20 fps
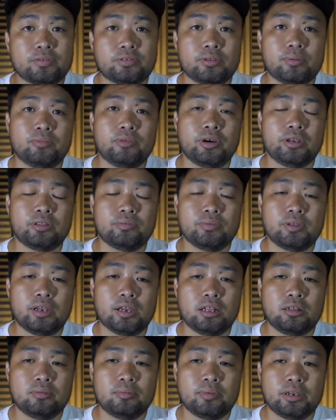some weight in the
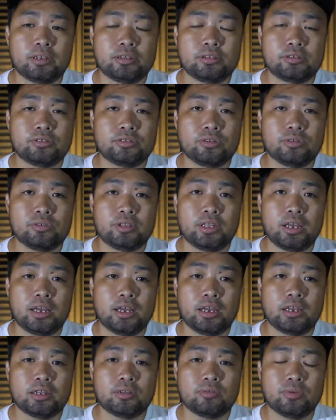helmet so
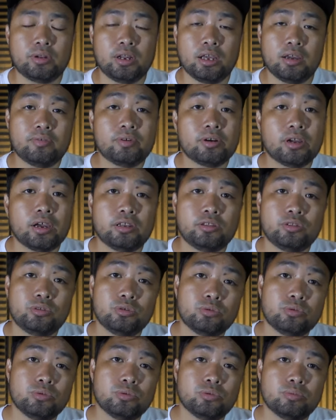that whenever I do
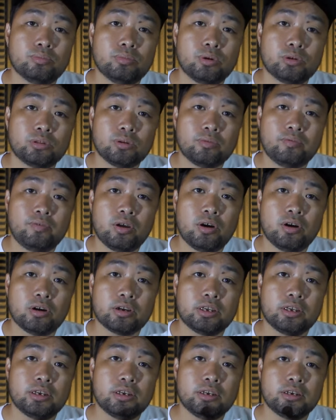moto
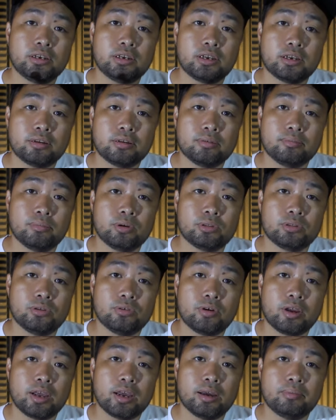vlogging,
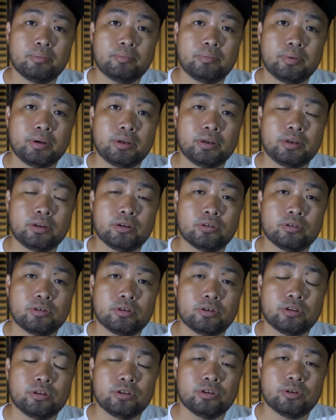moto camping,
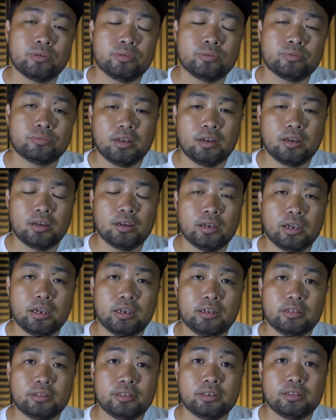or you know, uh,
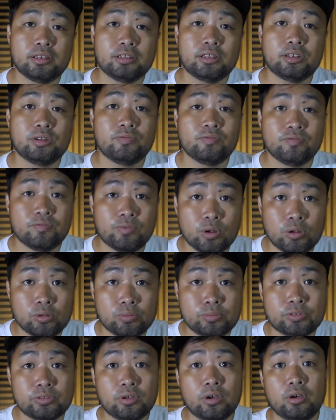anything that
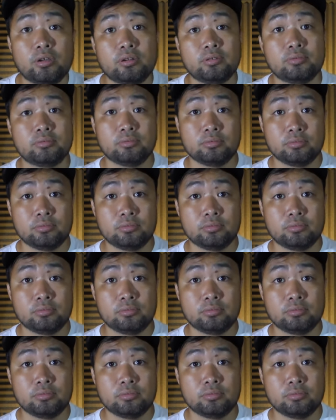involves on